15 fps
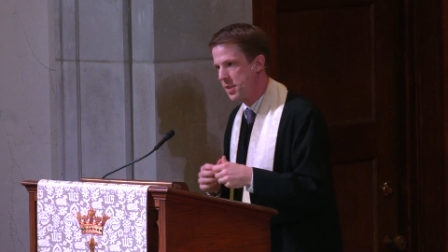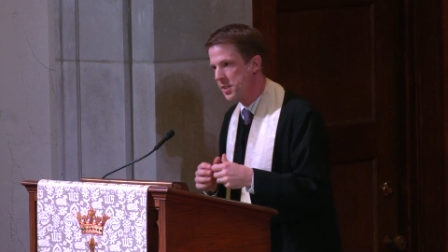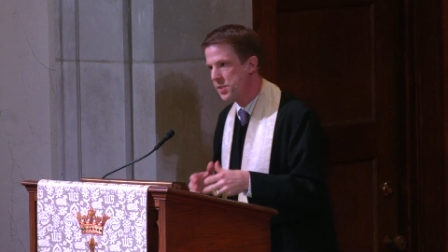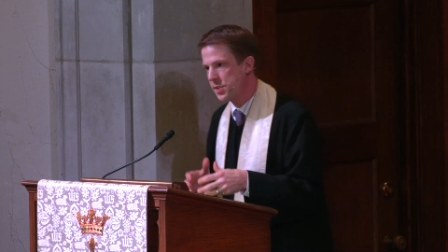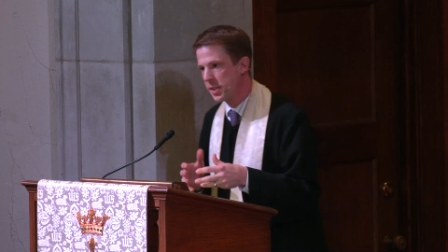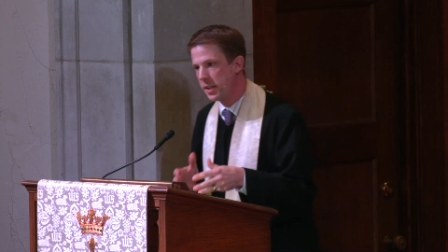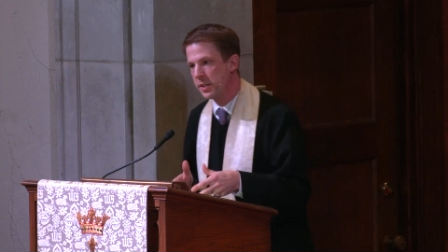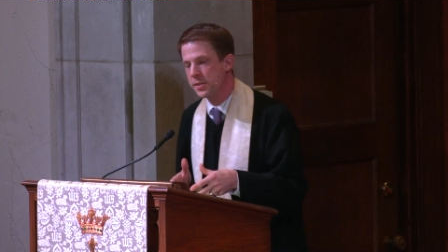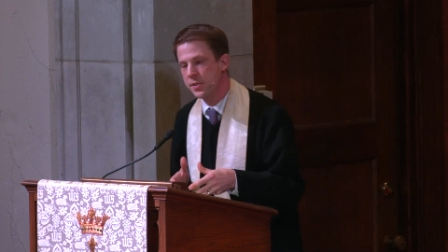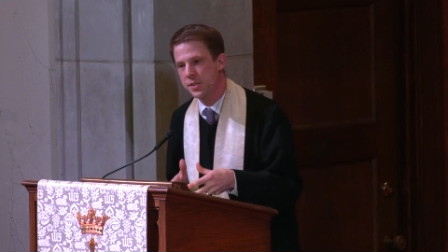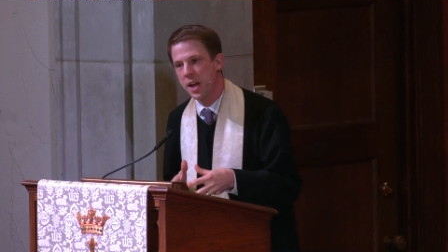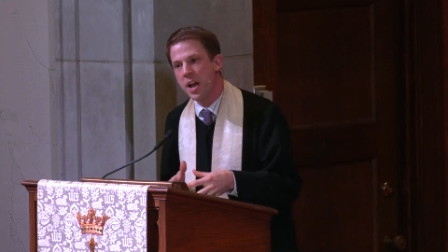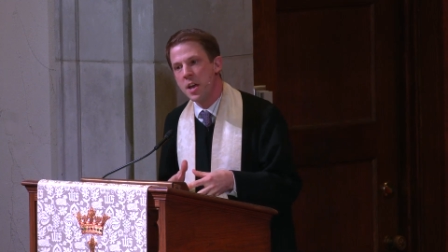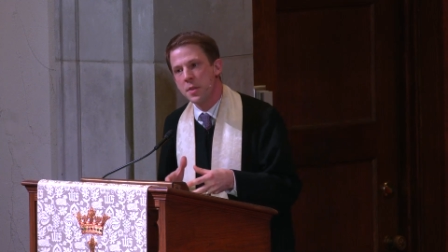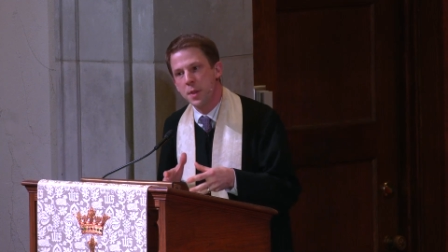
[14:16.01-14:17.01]
This is
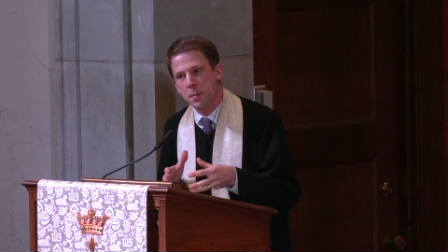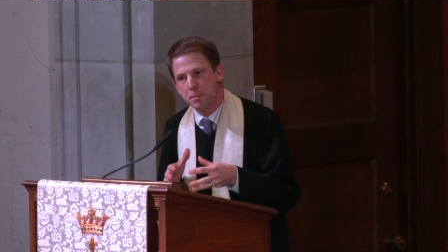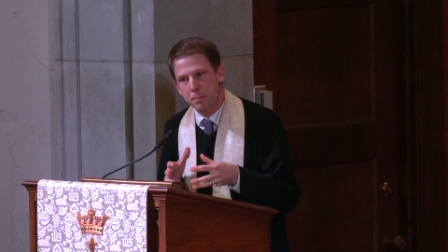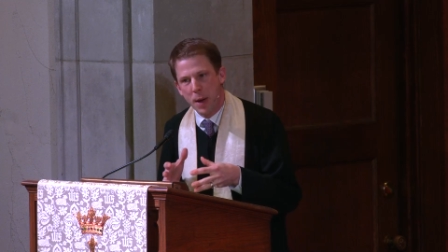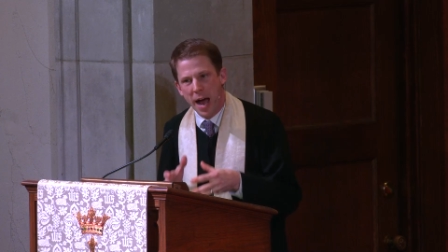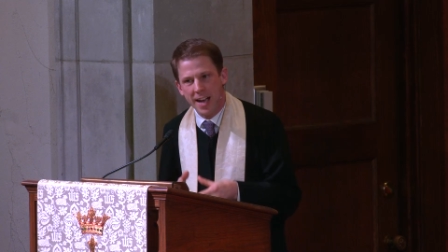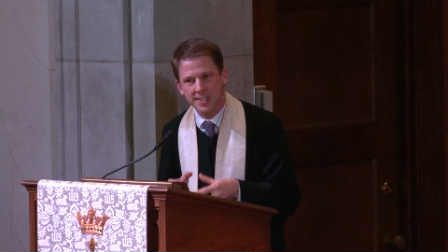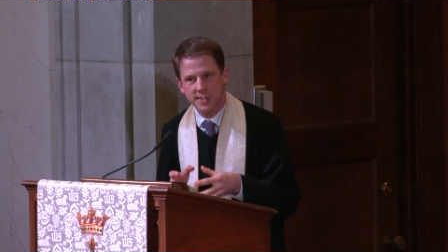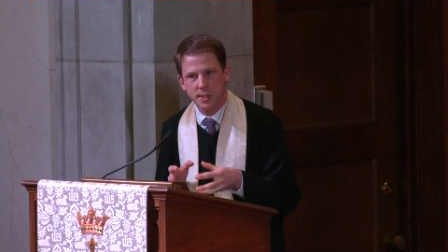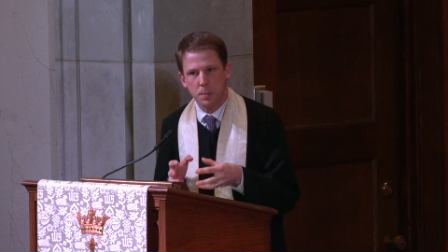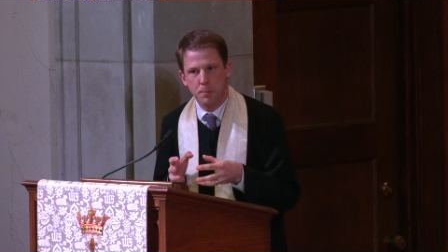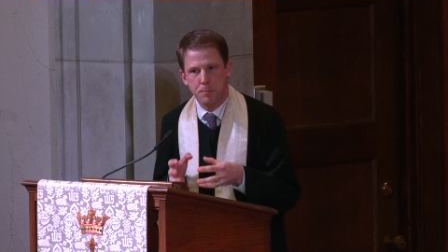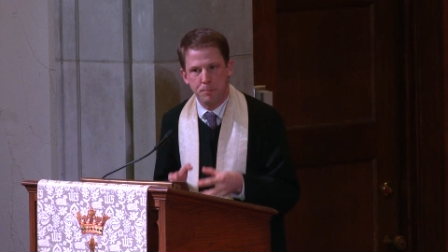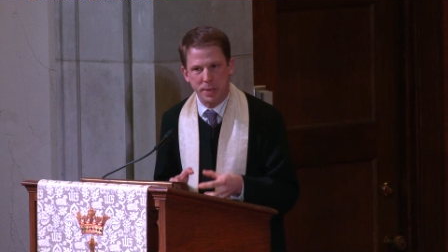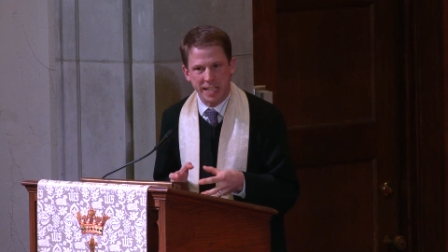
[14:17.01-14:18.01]
the
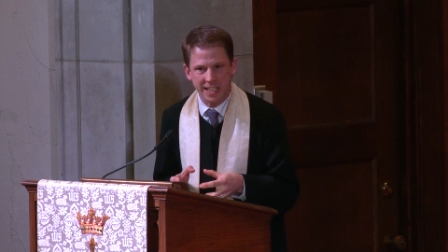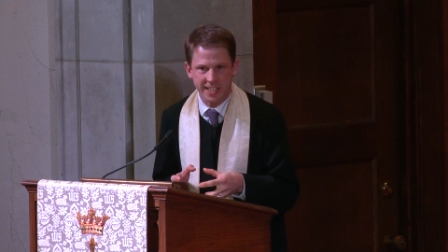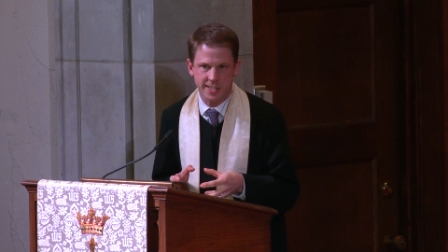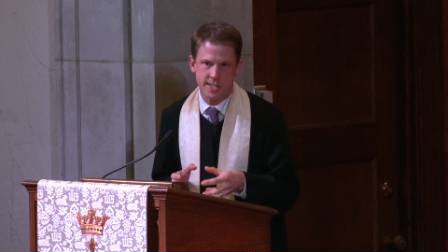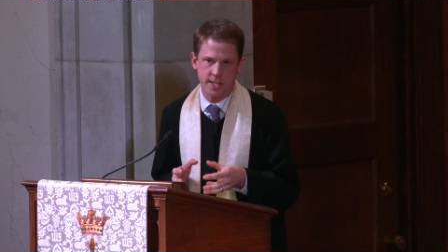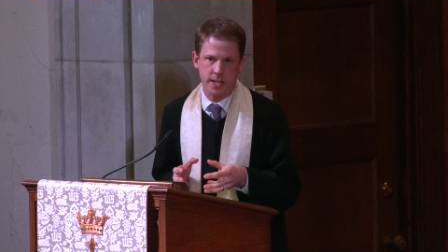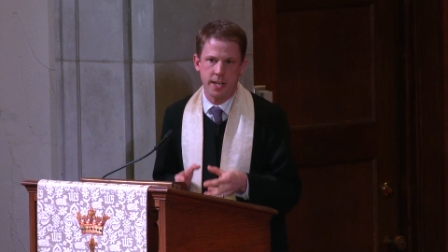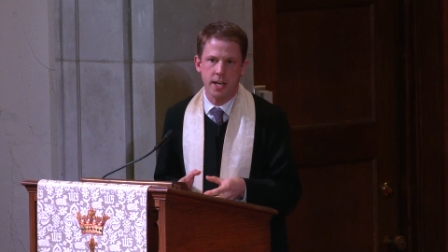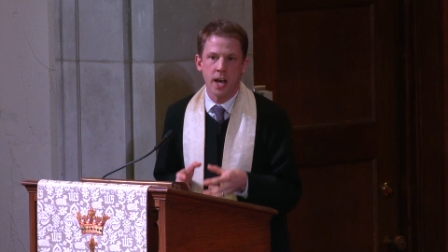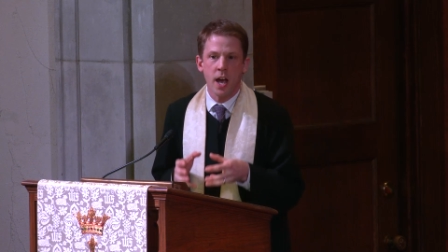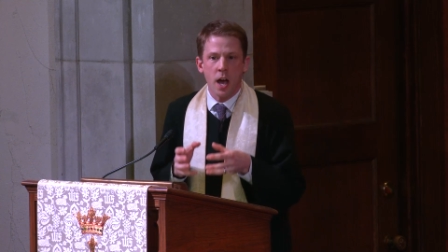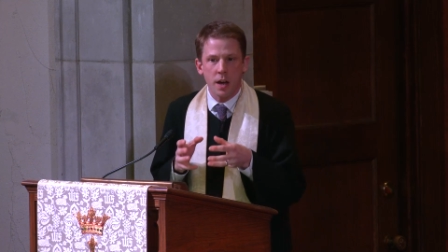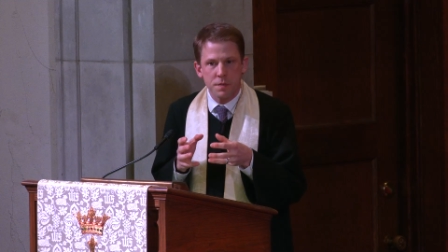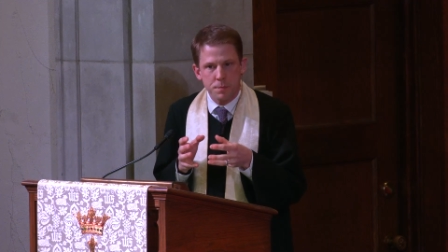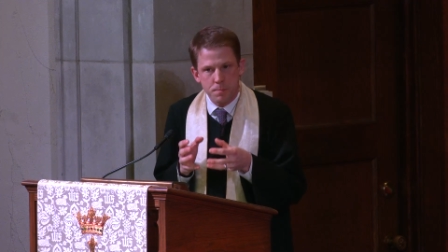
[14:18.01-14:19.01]
possibility
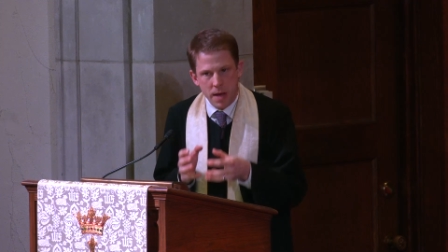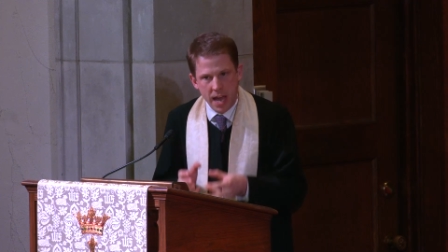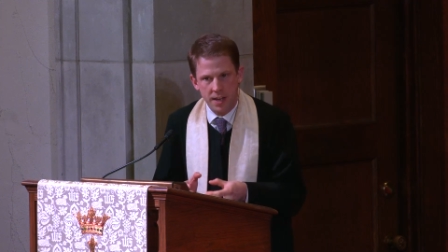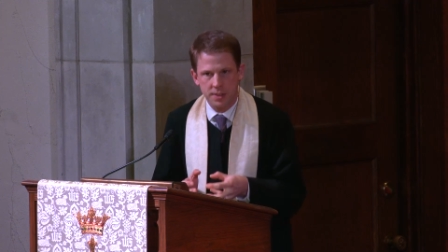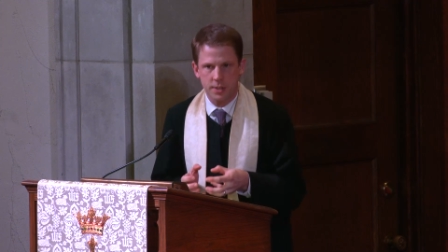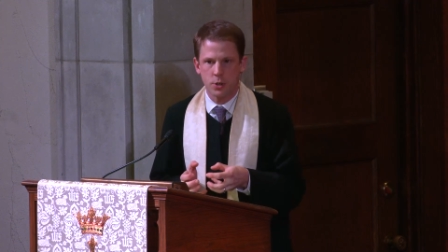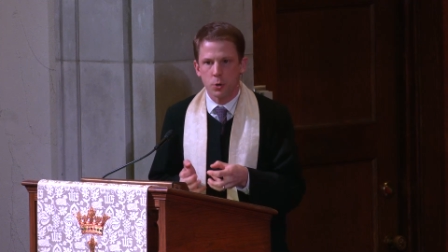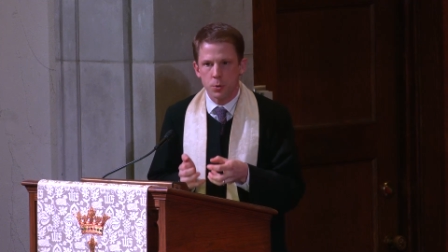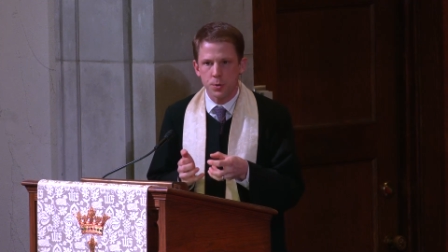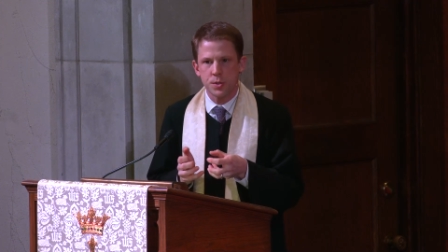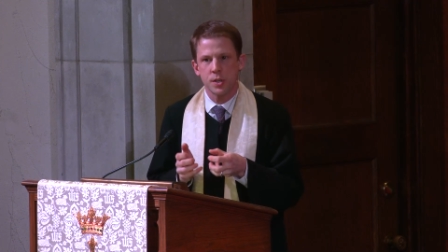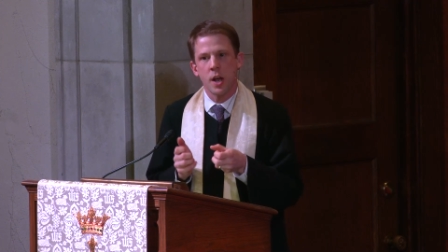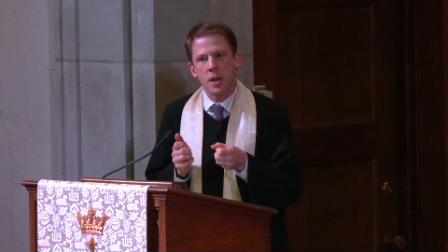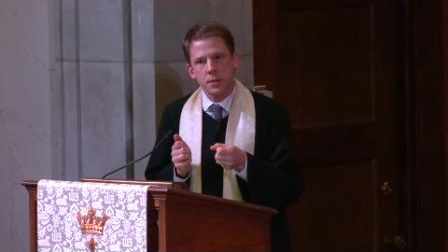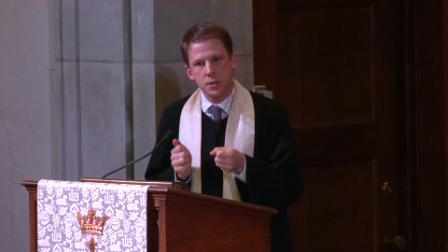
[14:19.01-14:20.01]
of
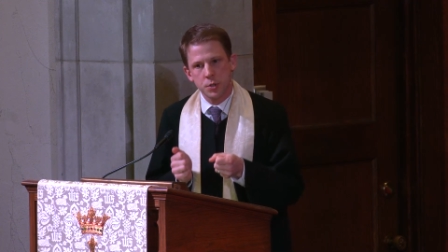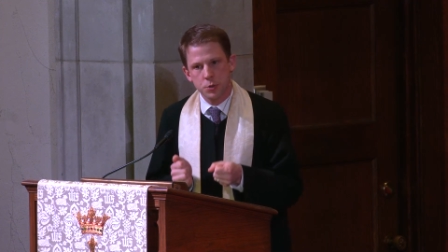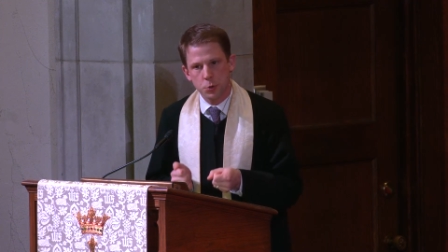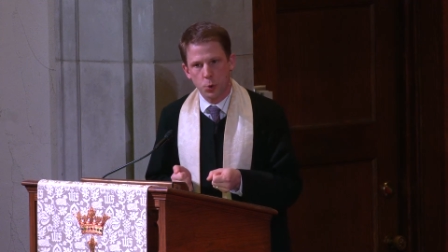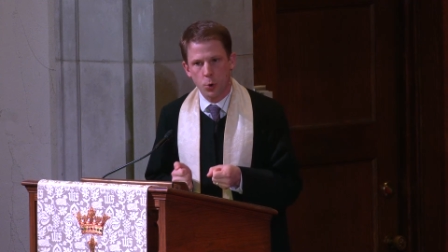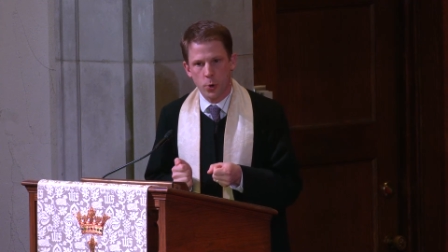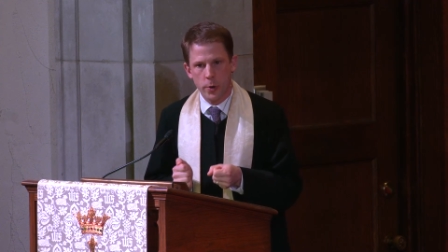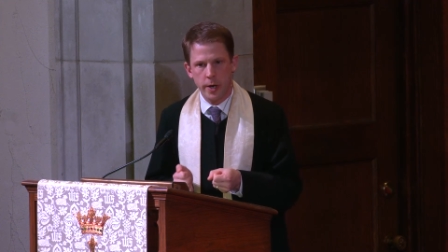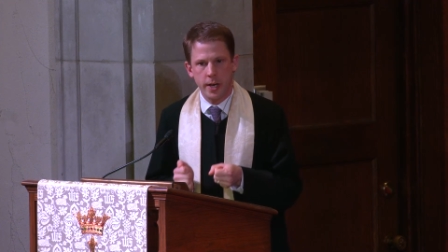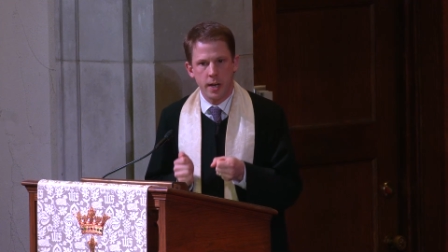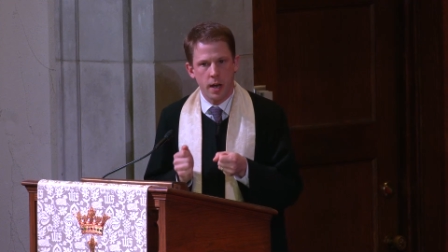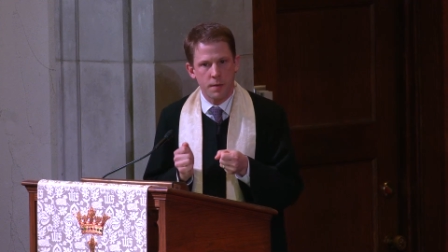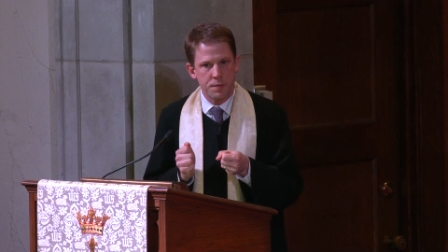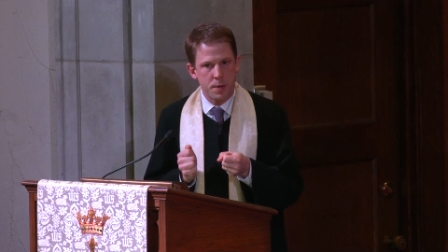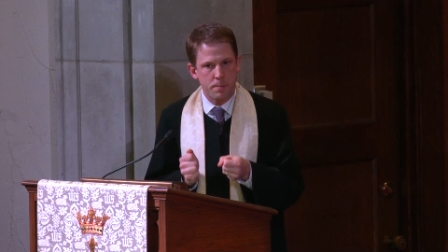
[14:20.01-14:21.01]
Matthew's story
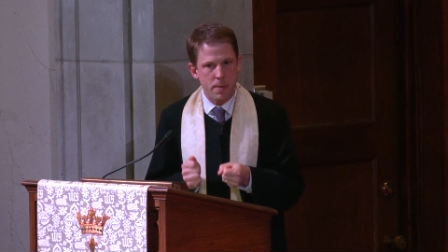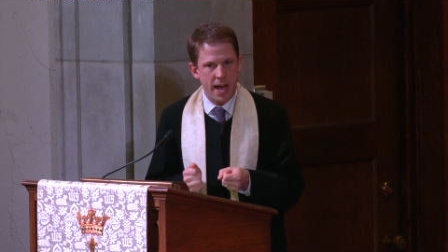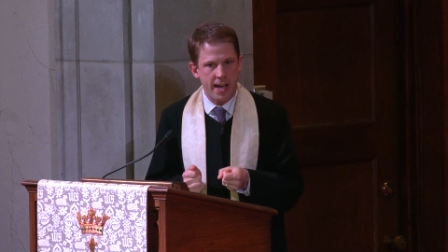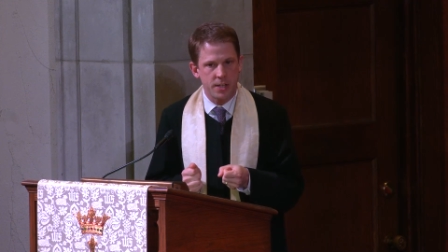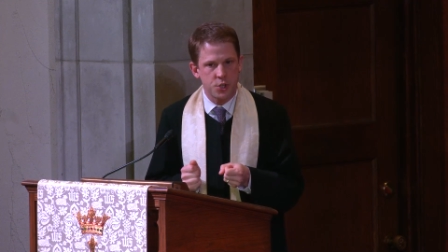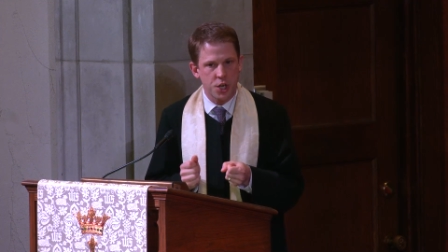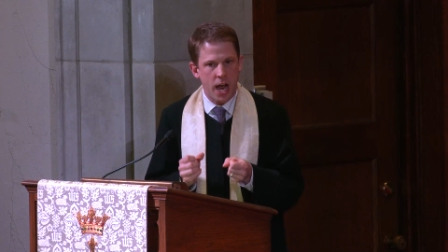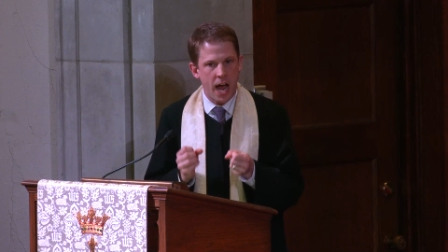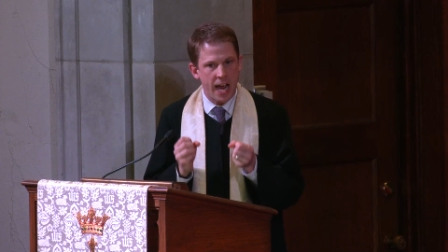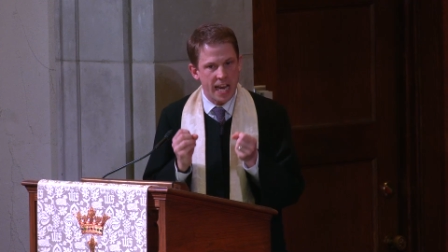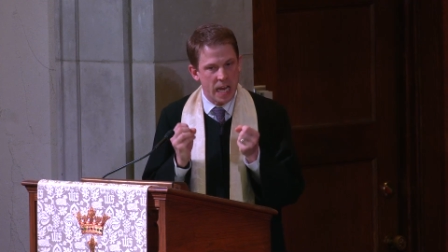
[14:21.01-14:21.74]
of the Magi